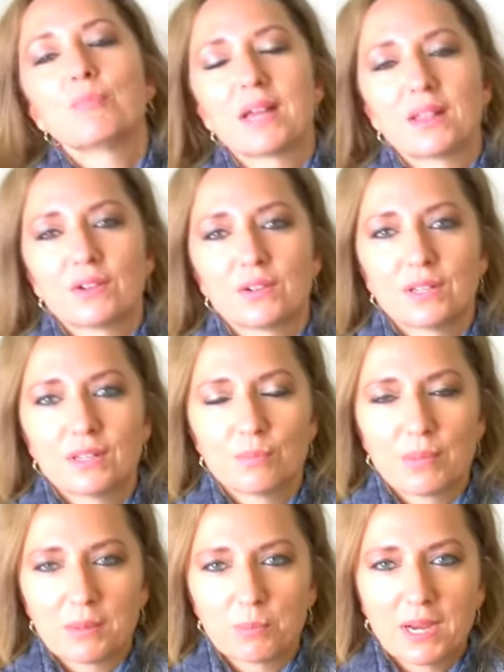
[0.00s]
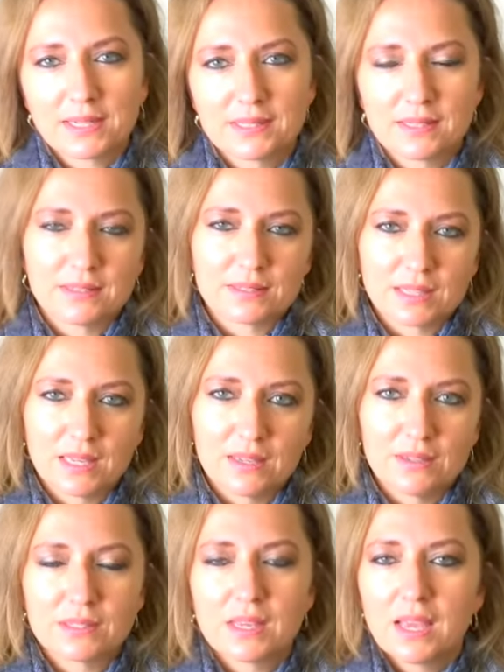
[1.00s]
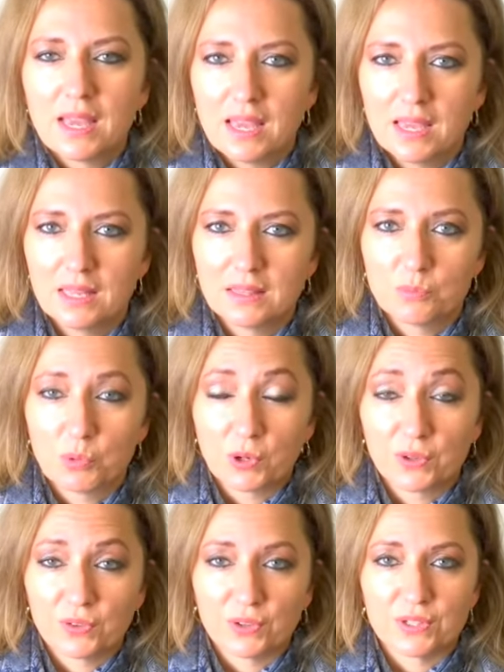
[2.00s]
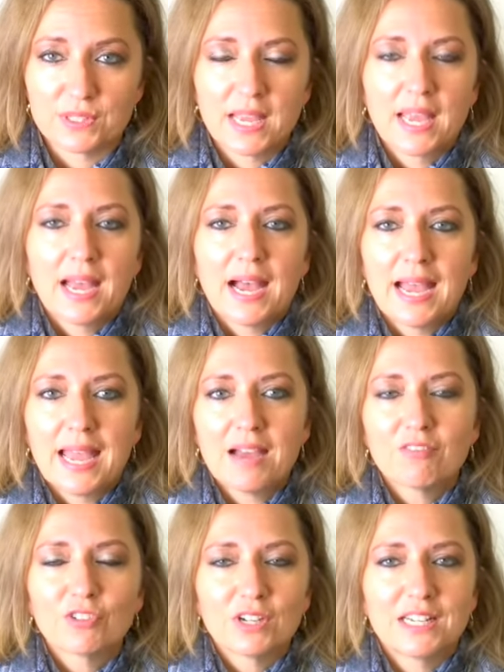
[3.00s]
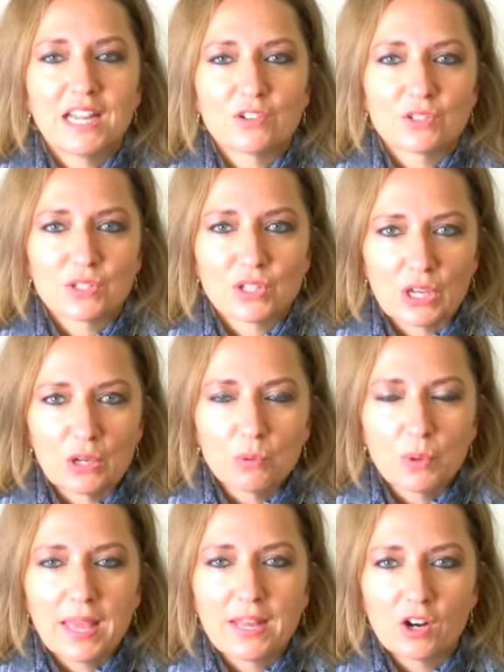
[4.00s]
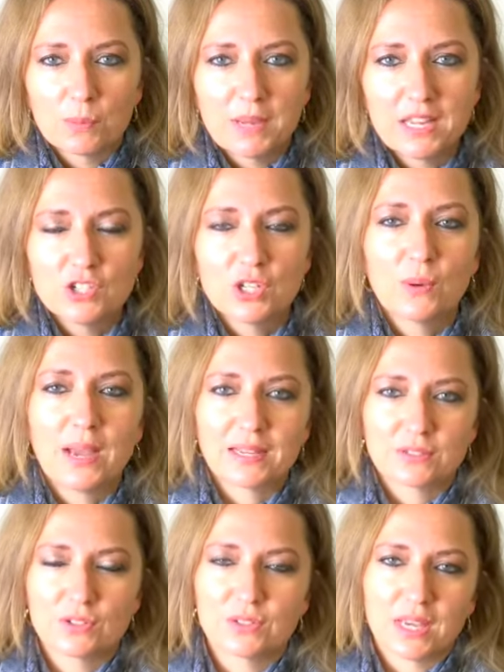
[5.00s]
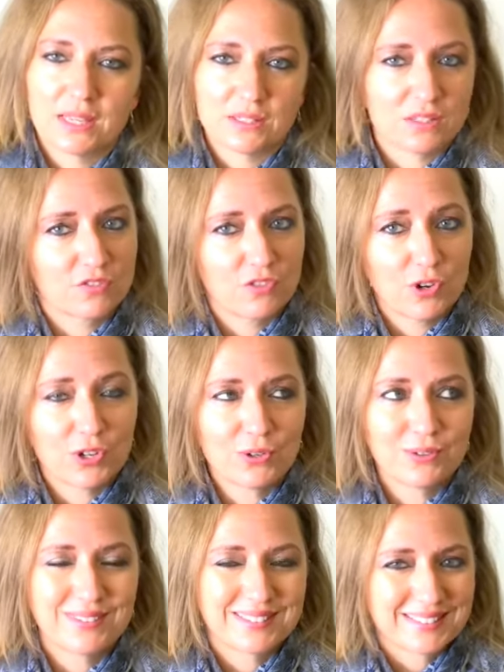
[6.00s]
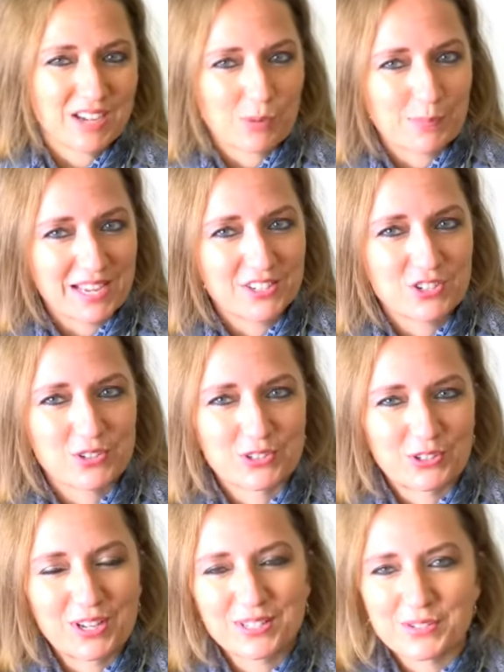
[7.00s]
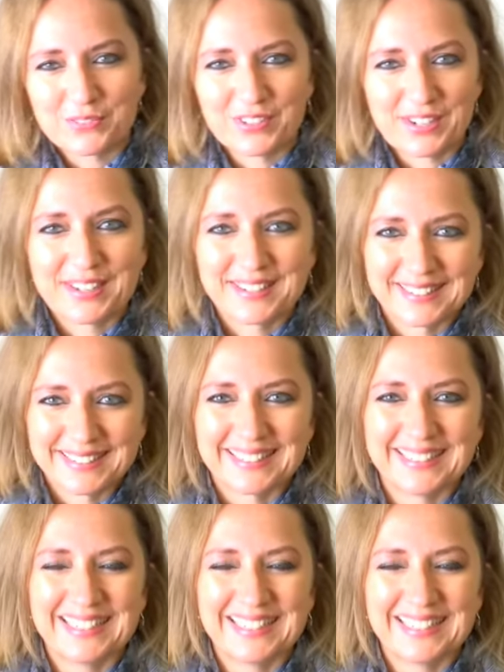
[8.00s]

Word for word: by learning, by practicing the scales and the broken thirds. I have written out scale and arpeggio exercises for you. Arpeggios are also very good.